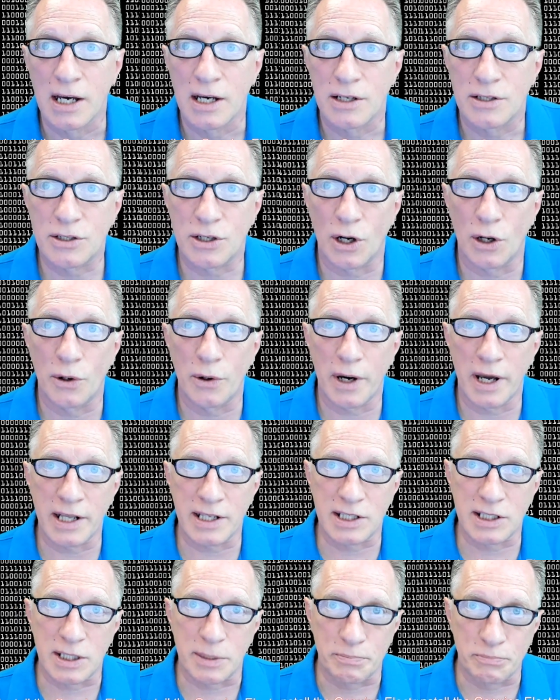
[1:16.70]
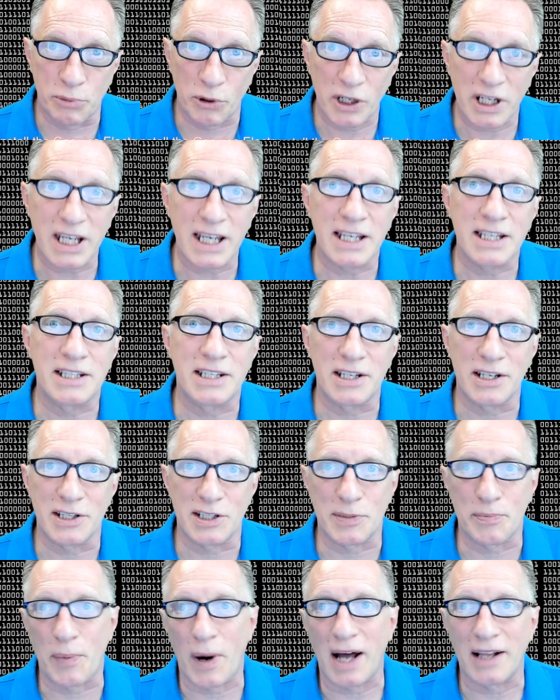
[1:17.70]
So it's pretty easy to
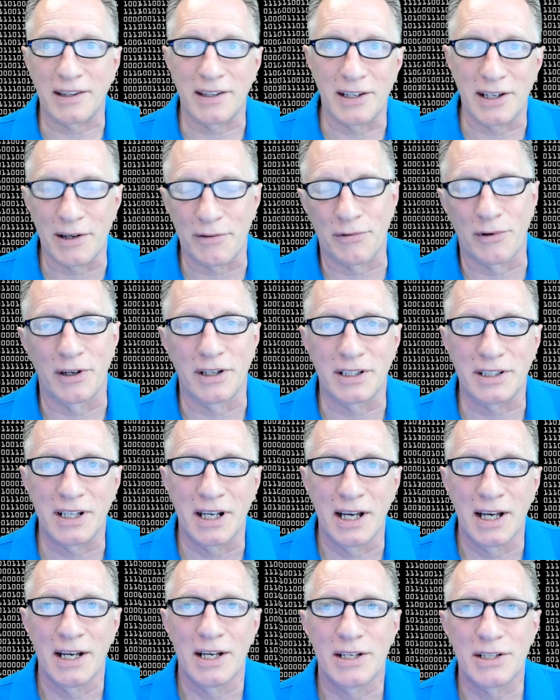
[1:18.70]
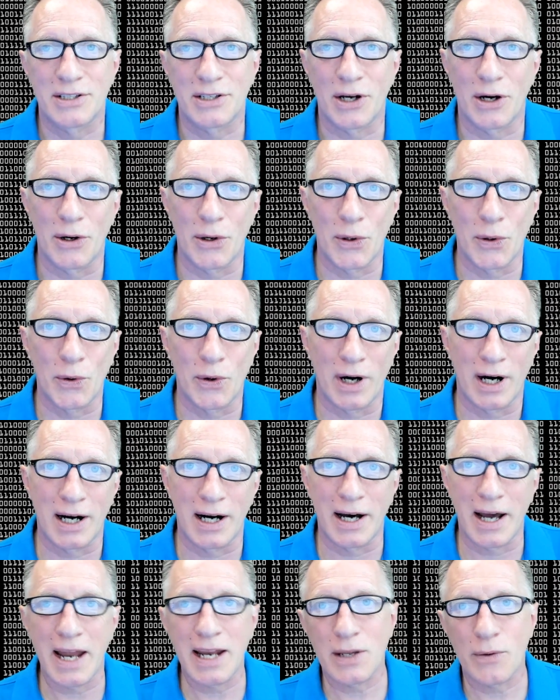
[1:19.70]
spot the difference. So
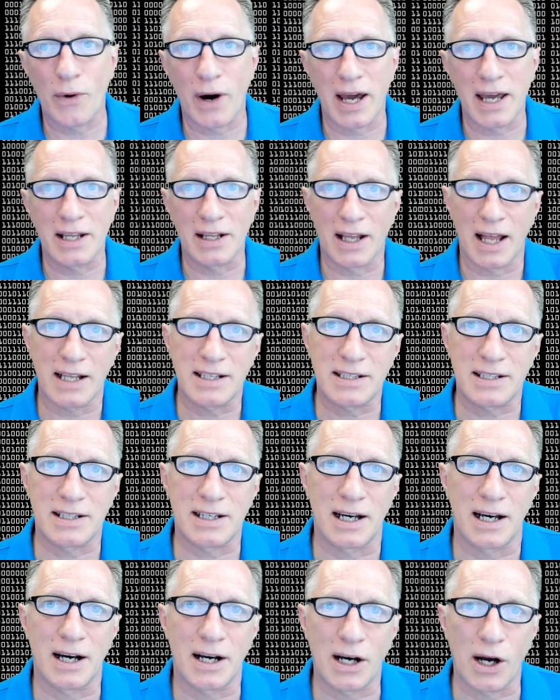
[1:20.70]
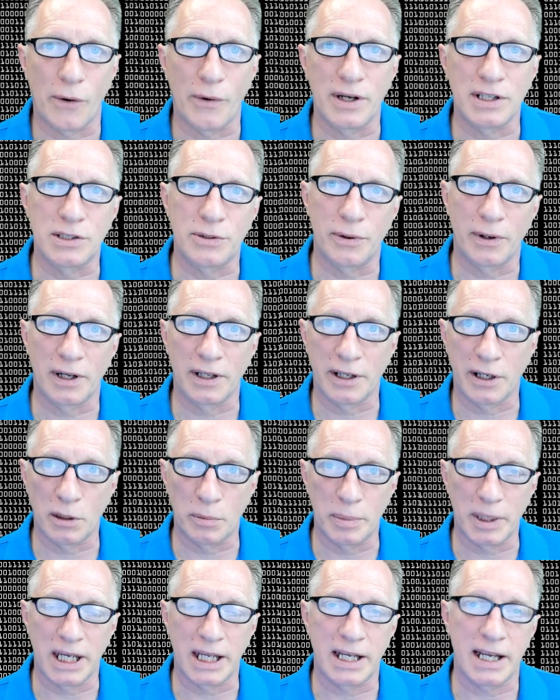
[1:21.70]
anyway, let's go into it a little
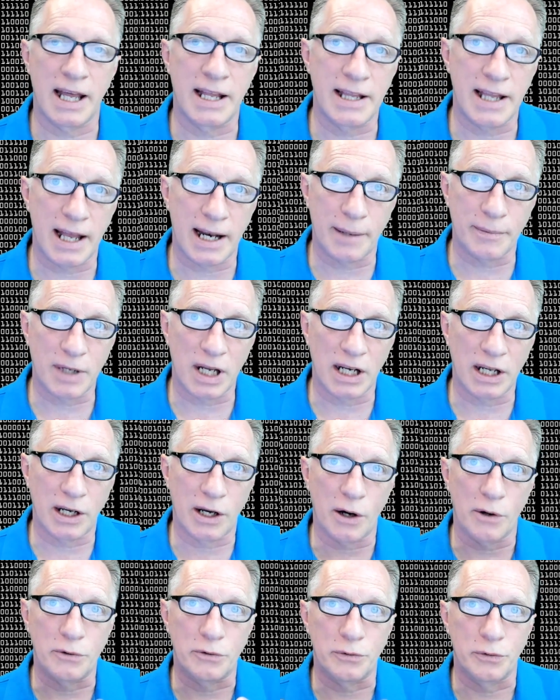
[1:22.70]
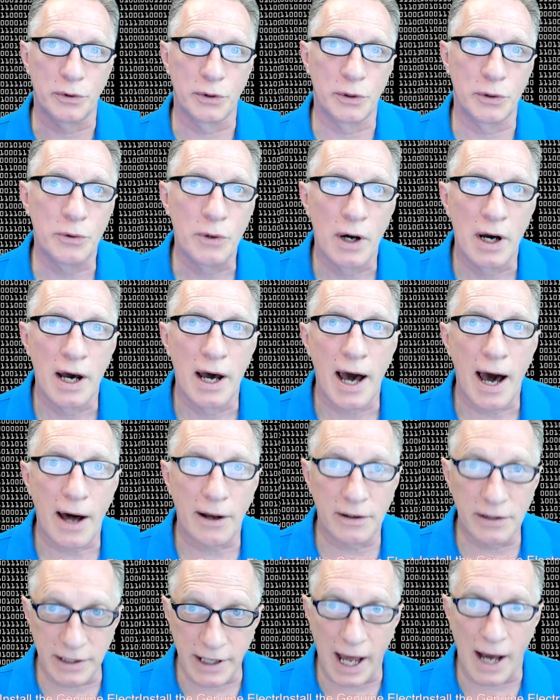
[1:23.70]
bit, and then I'm going to go through how
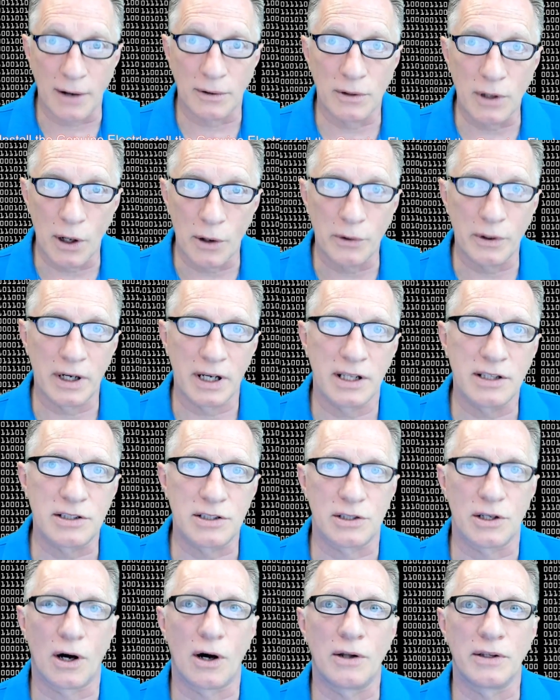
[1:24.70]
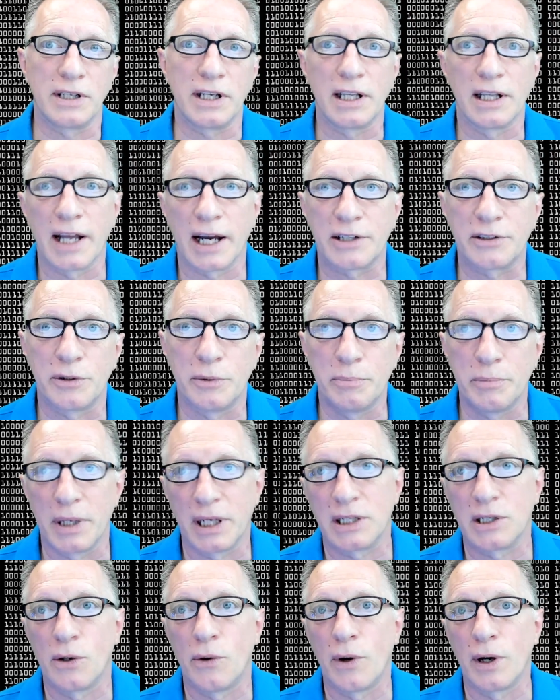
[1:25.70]
to download and install the Electrum
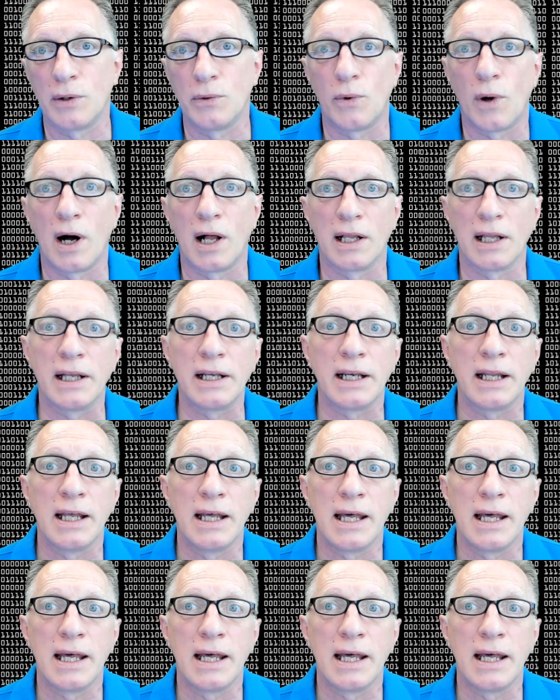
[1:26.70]
Bitcoin wallet,